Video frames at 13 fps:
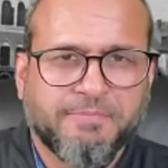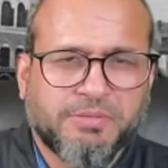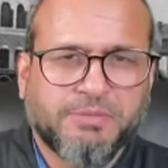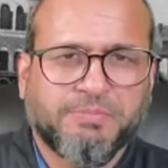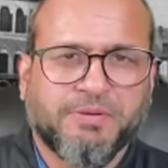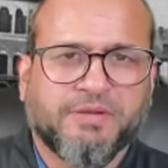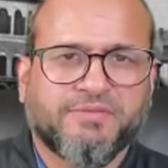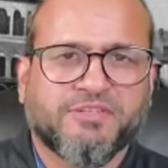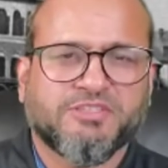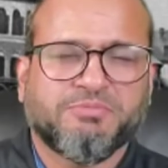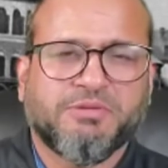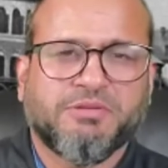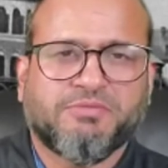People of
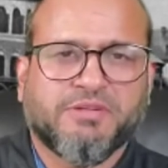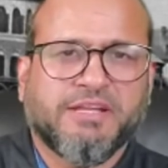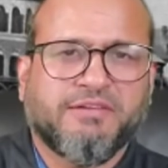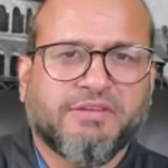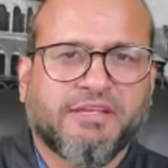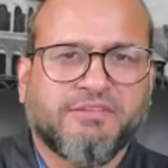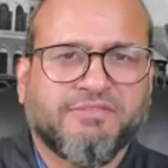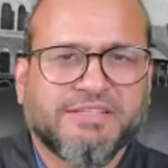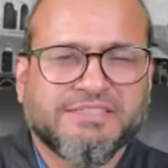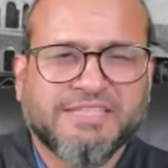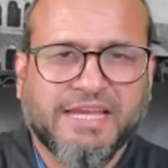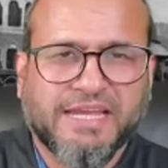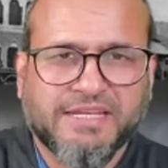Kashmir were never given a
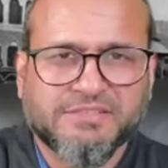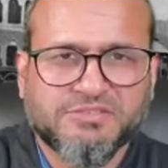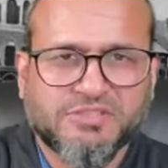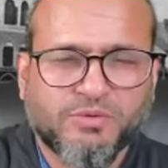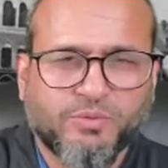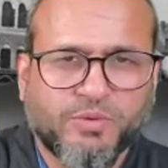chance